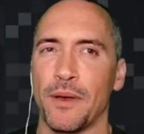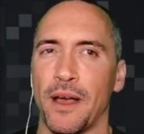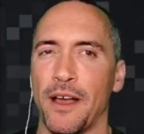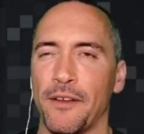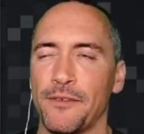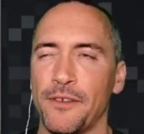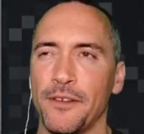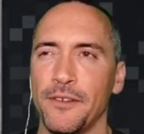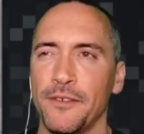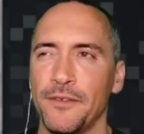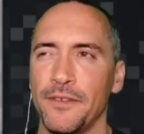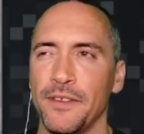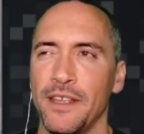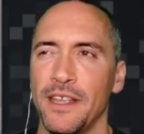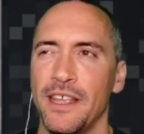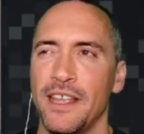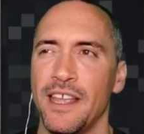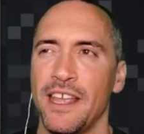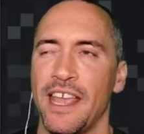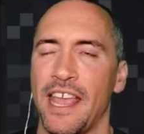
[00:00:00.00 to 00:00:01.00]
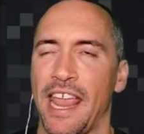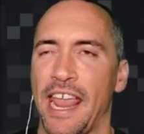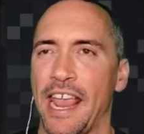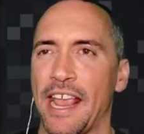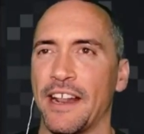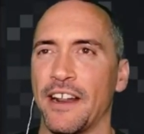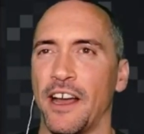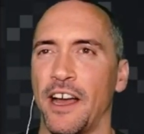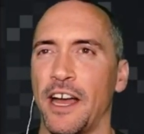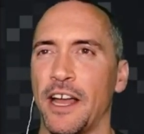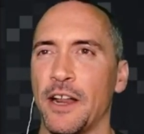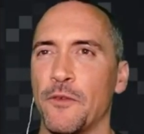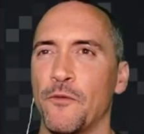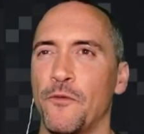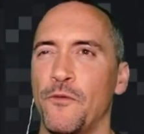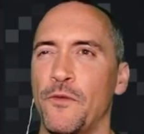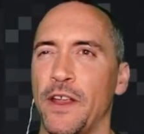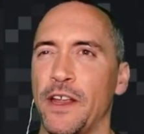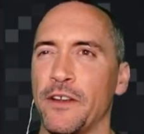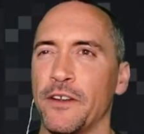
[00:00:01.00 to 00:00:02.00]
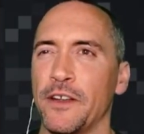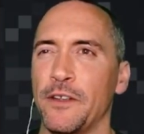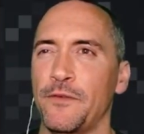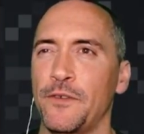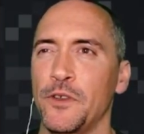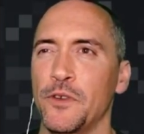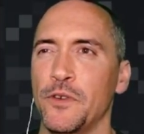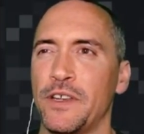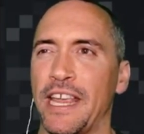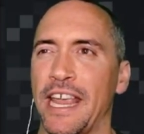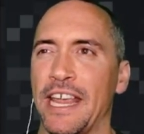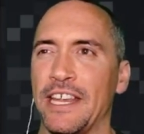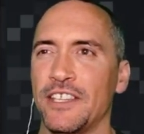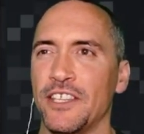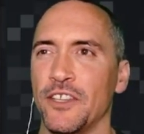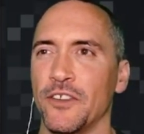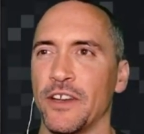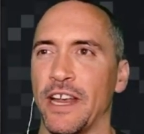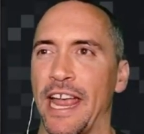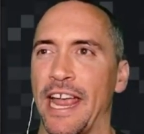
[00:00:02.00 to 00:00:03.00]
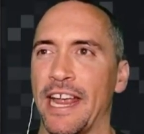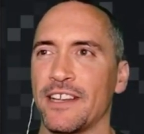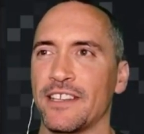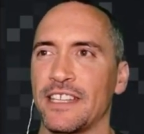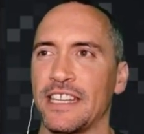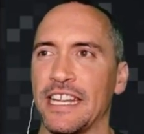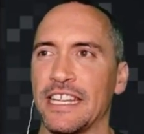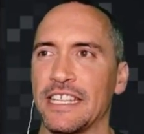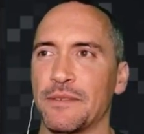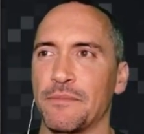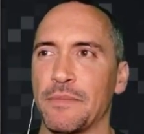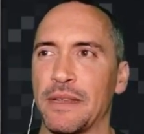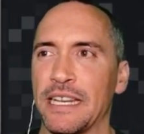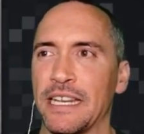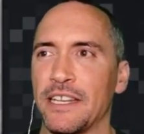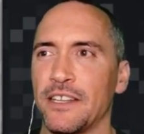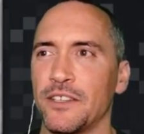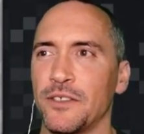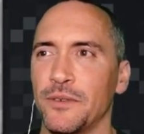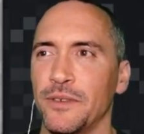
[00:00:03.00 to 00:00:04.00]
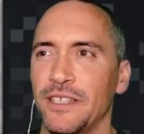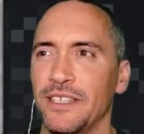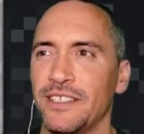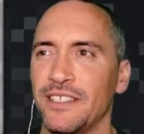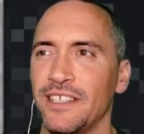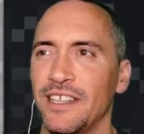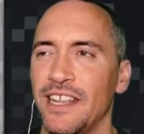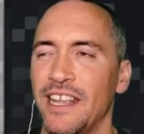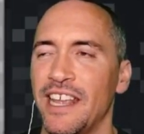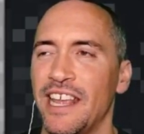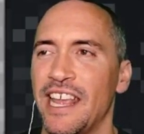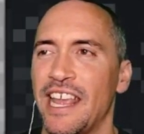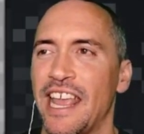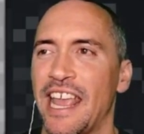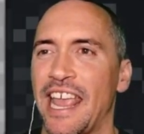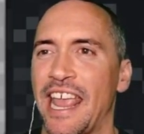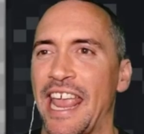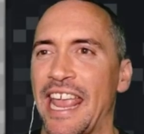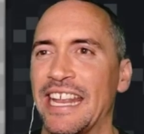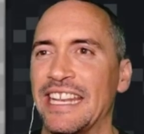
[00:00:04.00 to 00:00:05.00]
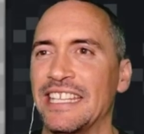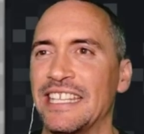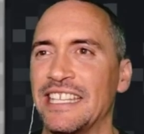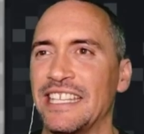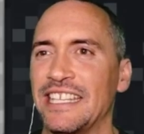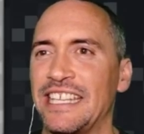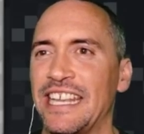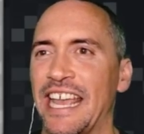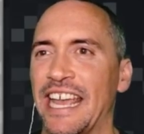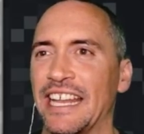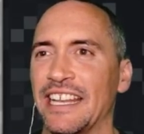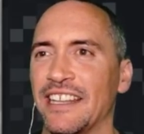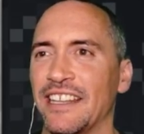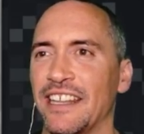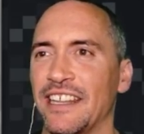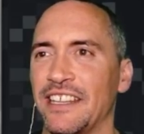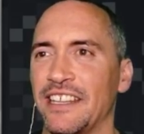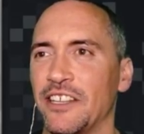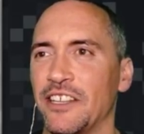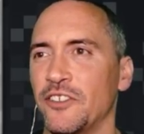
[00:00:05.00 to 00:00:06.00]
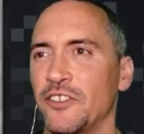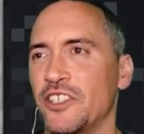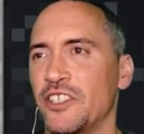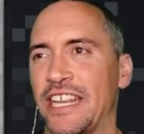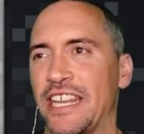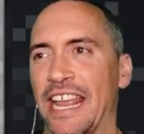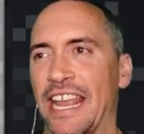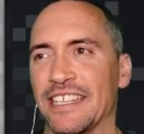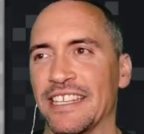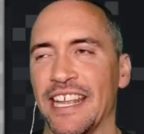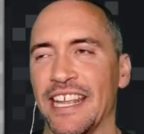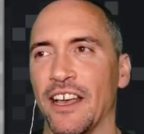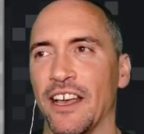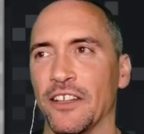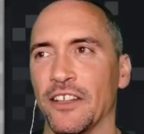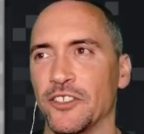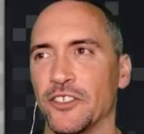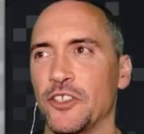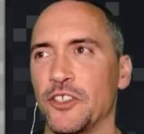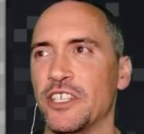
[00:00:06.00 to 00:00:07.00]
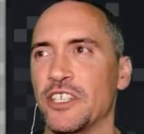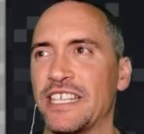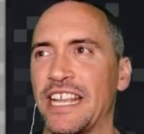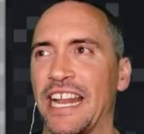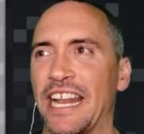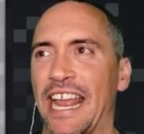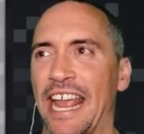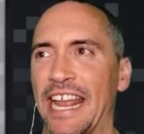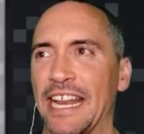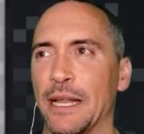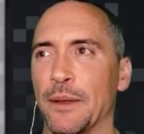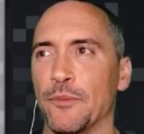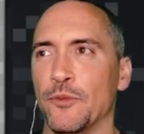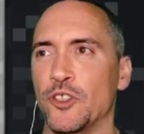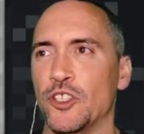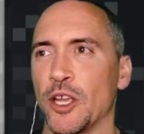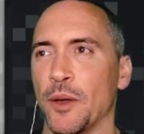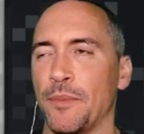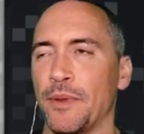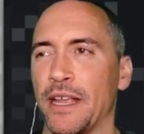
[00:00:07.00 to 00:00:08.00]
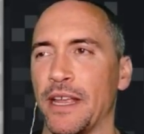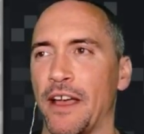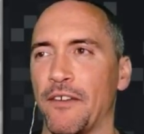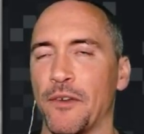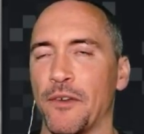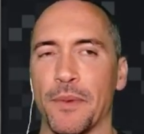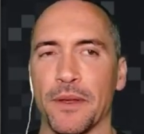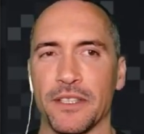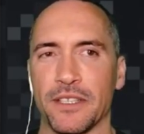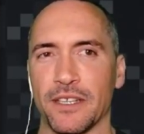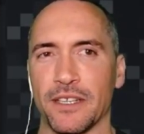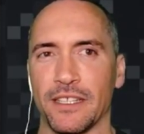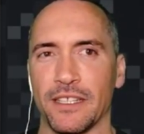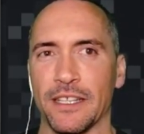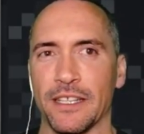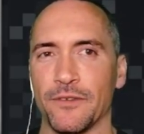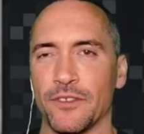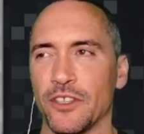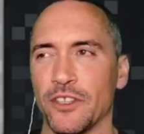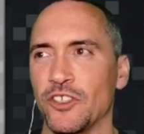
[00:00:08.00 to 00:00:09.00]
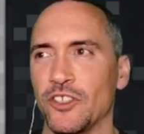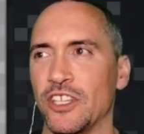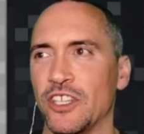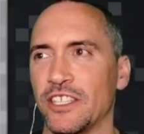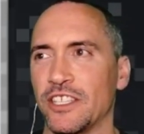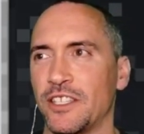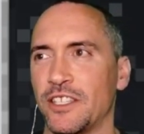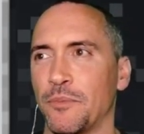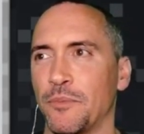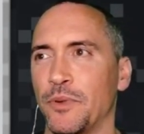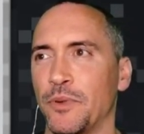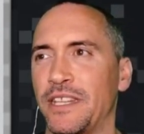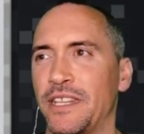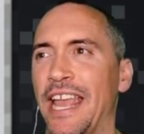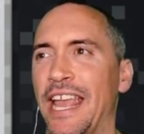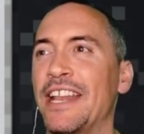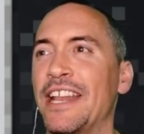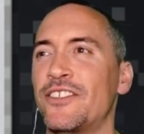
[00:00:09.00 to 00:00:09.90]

At first he did what I expected, which is jump over this first wheel, and then this next wheel, see, if you aren't going slow, it'll hit you and knock you back. So I expect players to slow down and creep underneath it.